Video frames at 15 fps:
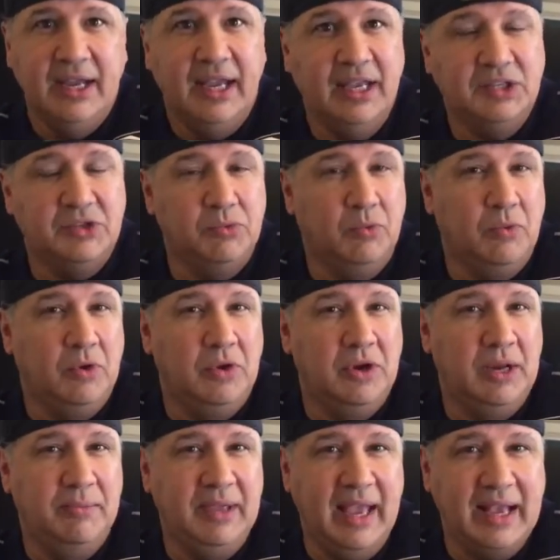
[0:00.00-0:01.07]
It's going
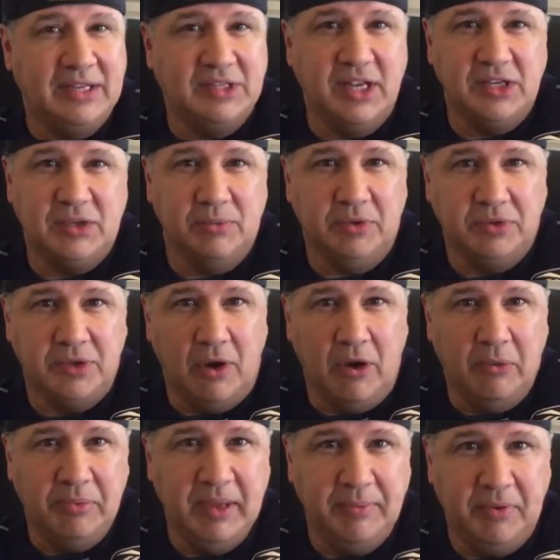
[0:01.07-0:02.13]
to be accessible to
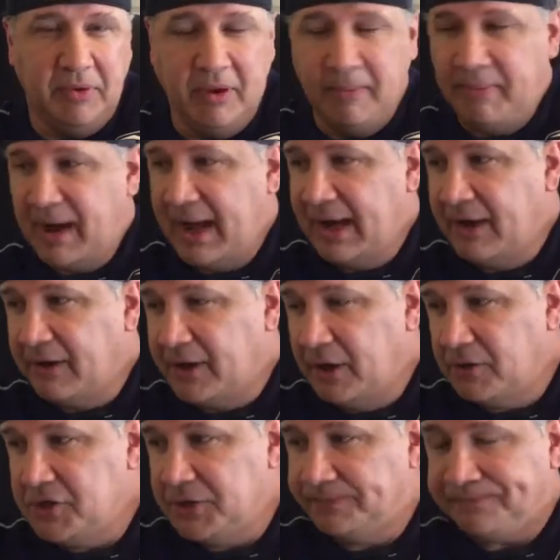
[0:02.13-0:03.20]
all people on Pioneer
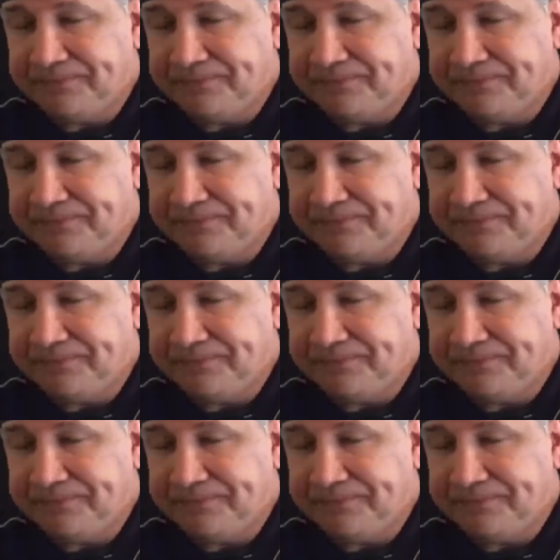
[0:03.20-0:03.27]
Coach.